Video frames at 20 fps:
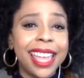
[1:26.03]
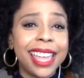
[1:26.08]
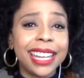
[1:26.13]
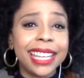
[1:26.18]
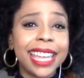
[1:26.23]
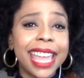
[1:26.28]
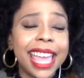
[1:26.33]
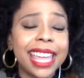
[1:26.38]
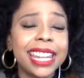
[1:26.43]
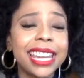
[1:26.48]
and
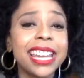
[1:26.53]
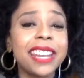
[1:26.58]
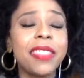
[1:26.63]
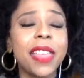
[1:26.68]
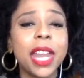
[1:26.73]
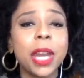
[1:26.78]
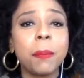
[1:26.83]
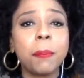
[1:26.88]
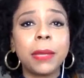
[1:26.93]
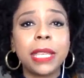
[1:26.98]
a
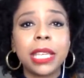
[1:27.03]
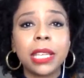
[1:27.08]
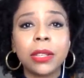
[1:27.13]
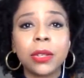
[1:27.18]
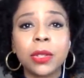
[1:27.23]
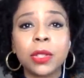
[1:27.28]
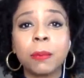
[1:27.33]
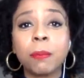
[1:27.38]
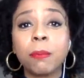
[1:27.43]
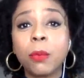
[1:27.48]
candidate that
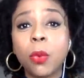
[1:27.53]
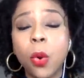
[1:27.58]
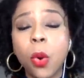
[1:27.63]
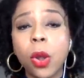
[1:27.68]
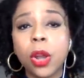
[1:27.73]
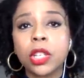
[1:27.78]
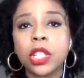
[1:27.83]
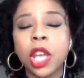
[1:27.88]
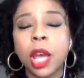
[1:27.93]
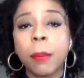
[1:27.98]
appeals
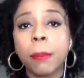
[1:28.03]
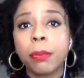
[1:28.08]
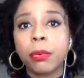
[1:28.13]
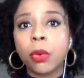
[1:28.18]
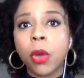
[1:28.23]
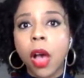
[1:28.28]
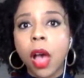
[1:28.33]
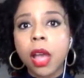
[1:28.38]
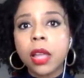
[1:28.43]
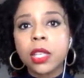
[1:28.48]
more to a
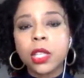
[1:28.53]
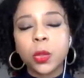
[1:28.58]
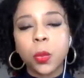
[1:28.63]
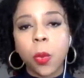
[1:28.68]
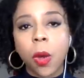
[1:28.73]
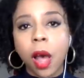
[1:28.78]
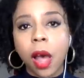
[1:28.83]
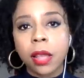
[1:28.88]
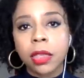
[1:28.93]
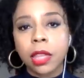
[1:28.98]
broad
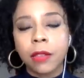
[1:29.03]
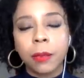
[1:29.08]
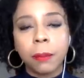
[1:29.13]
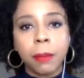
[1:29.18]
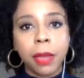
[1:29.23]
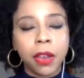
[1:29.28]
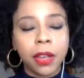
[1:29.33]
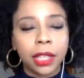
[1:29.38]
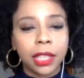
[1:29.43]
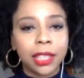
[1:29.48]
swath of
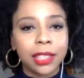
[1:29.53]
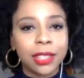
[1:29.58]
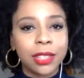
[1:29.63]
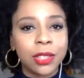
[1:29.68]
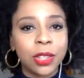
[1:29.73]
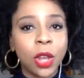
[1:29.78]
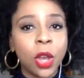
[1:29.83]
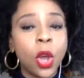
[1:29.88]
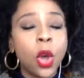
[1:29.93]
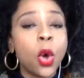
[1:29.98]

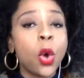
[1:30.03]
Americans